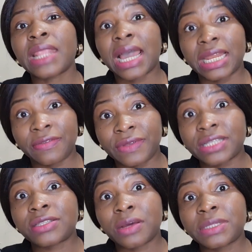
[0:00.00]
And if
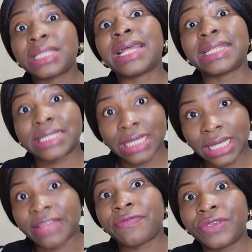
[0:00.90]
it's something that
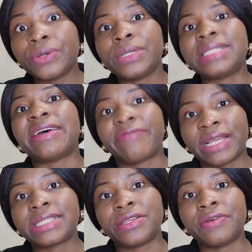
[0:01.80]
they feel is
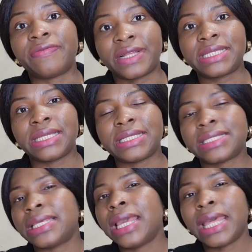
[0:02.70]
affecting your
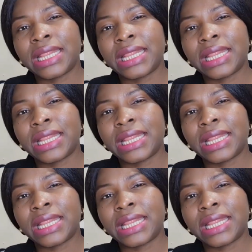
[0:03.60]
fertility,